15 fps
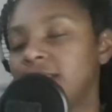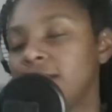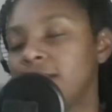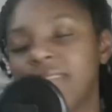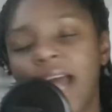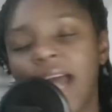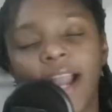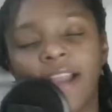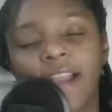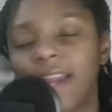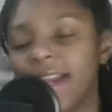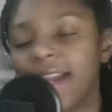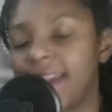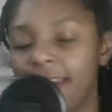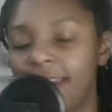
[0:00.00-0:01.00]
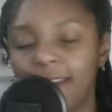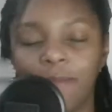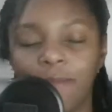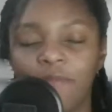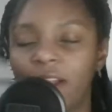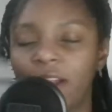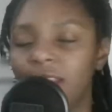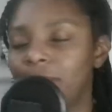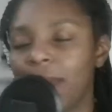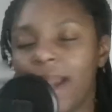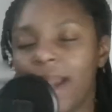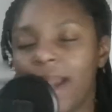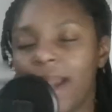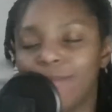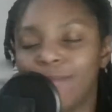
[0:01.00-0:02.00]
I'm tired. I can't keep fighting
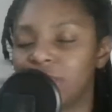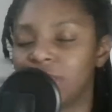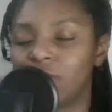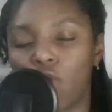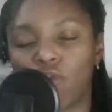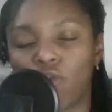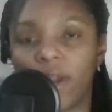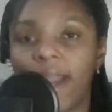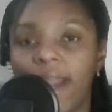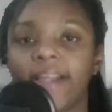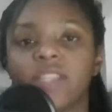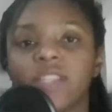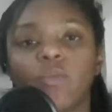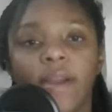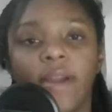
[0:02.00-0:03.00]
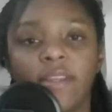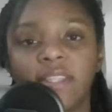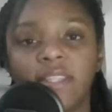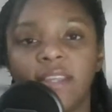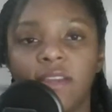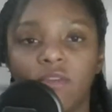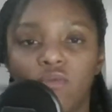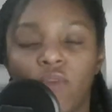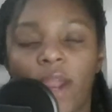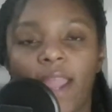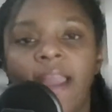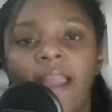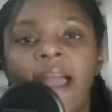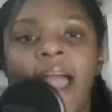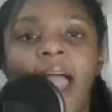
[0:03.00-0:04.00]
back. I'm just over it, X, Y, and Z, right?
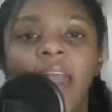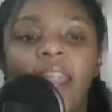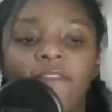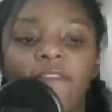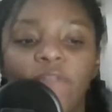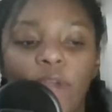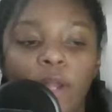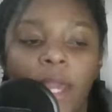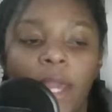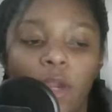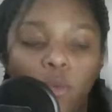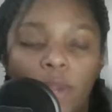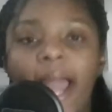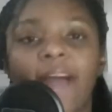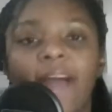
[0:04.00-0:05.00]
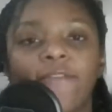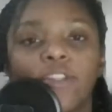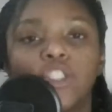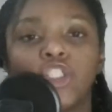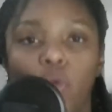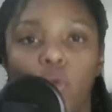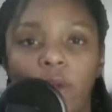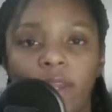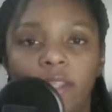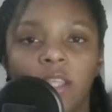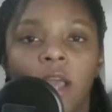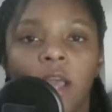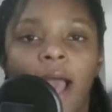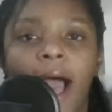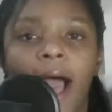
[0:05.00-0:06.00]
And I feel like we have a choice.
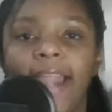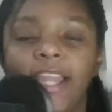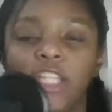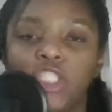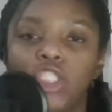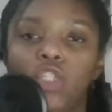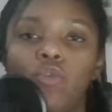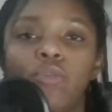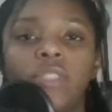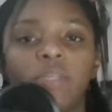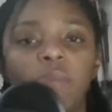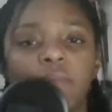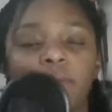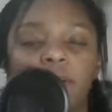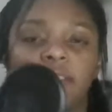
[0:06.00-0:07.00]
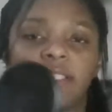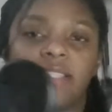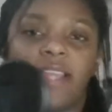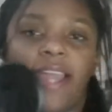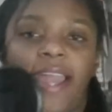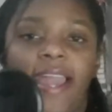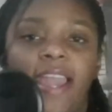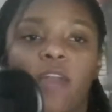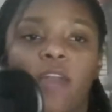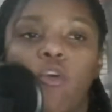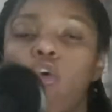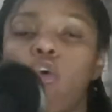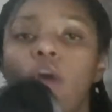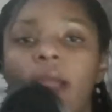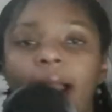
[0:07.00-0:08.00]
I can choose to be person A,
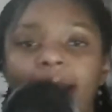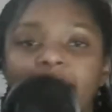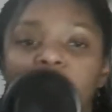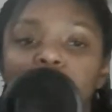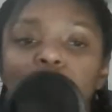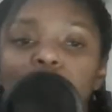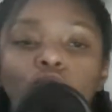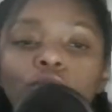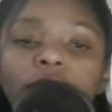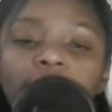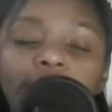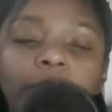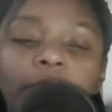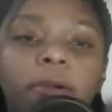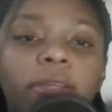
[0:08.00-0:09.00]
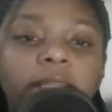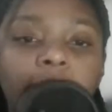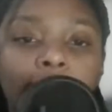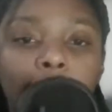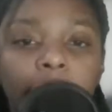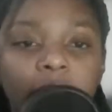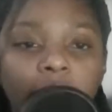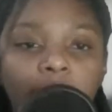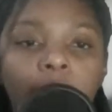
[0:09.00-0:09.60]
or I can choose to be person B.